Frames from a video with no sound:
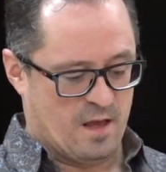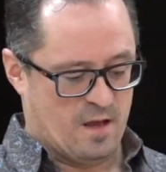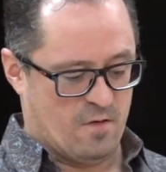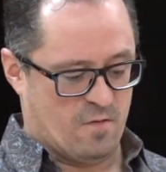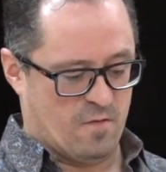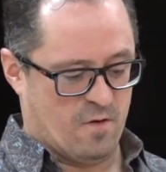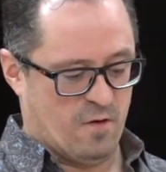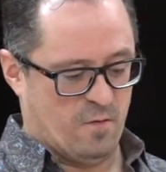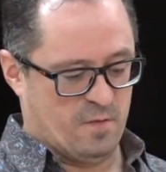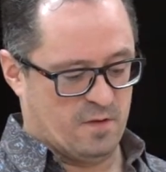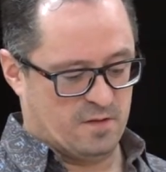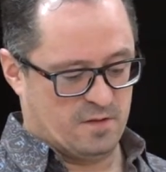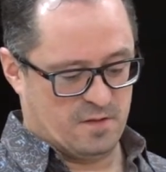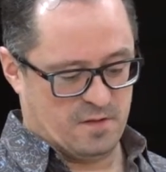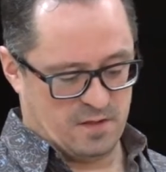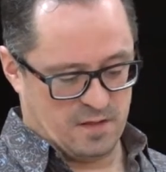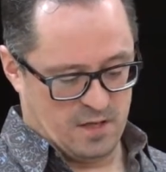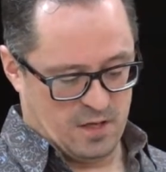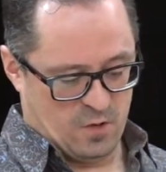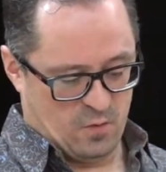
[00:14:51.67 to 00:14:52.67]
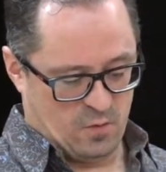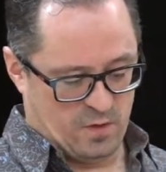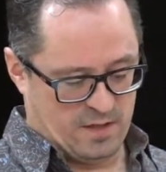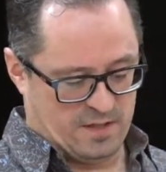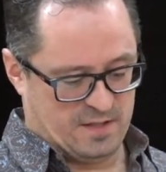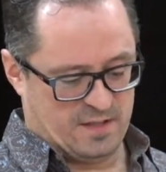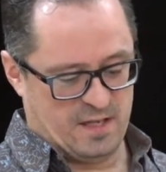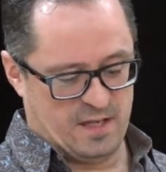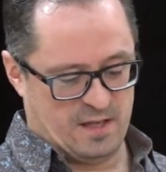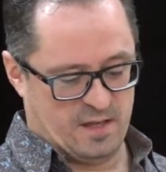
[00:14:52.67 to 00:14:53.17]
In Romans, we
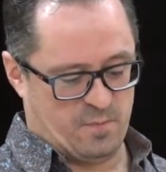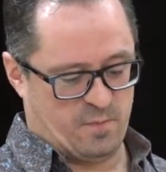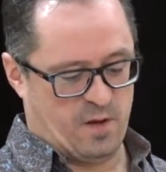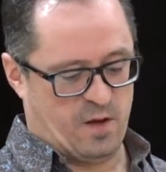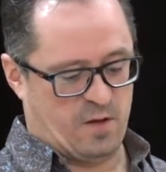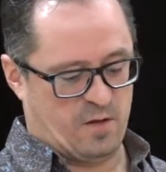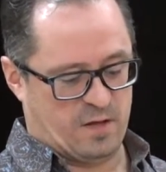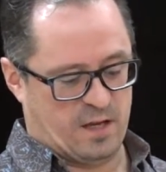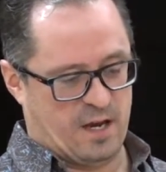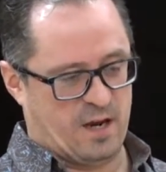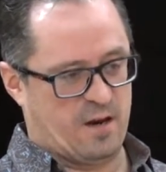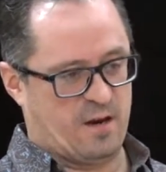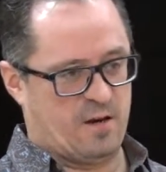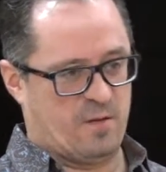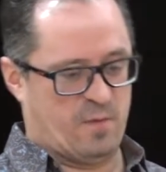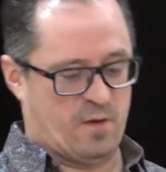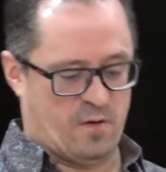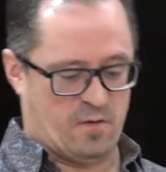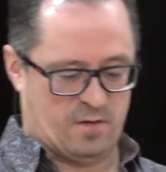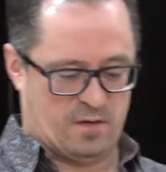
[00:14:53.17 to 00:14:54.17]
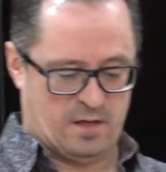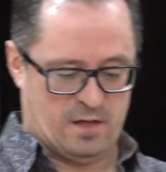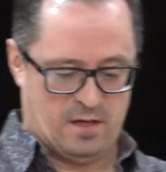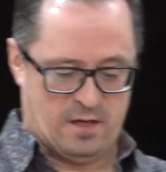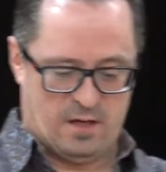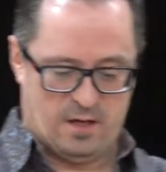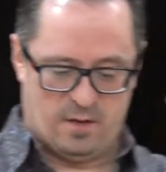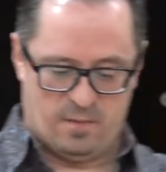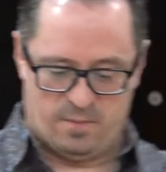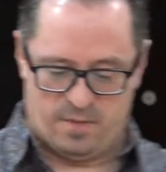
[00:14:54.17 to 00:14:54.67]
see that Paul cared about
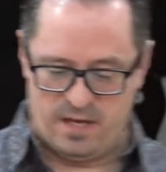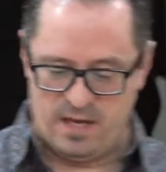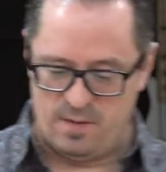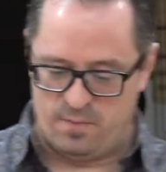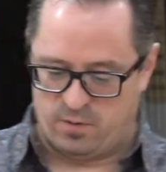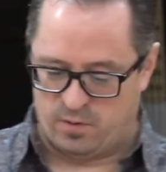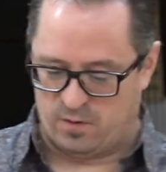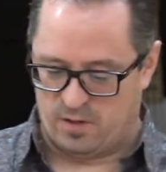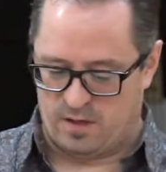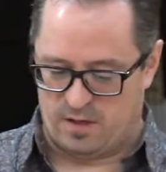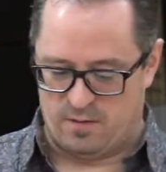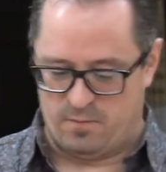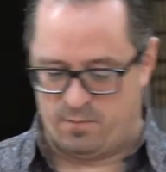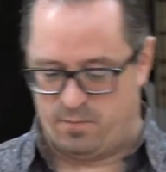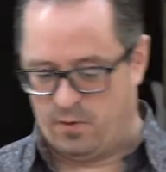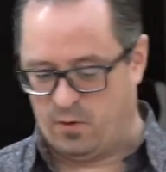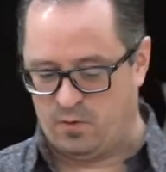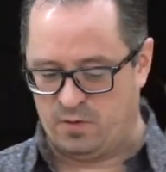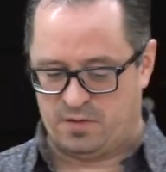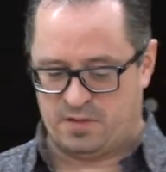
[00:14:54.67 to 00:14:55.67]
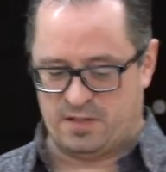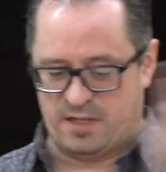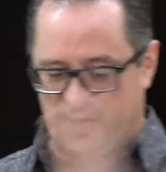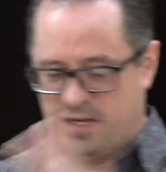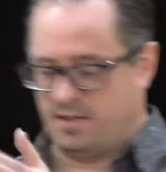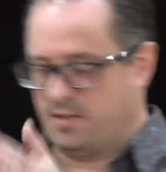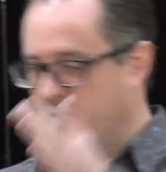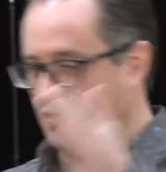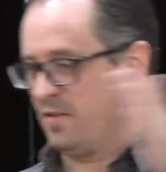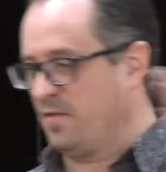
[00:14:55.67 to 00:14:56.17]
people on both
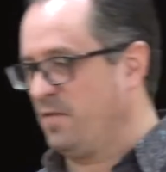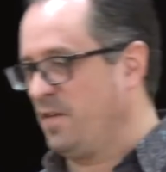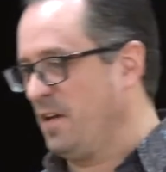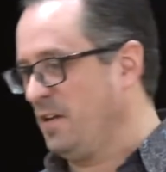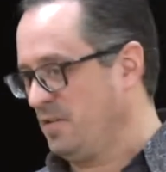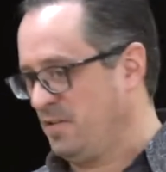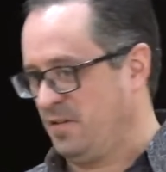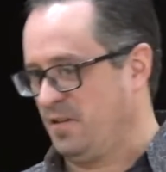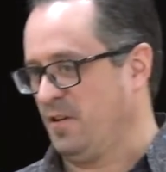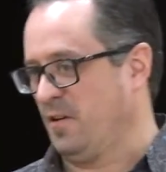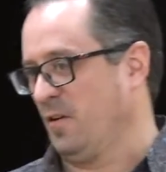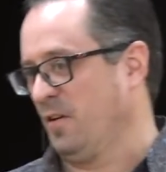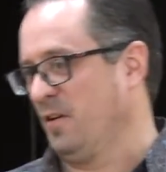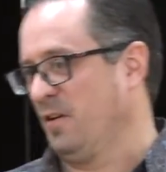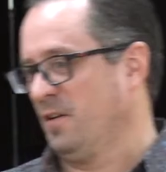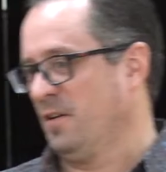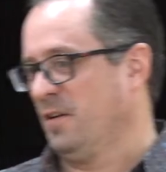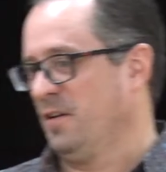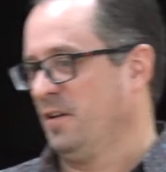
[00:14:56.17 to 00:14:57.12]
sides of the fence here.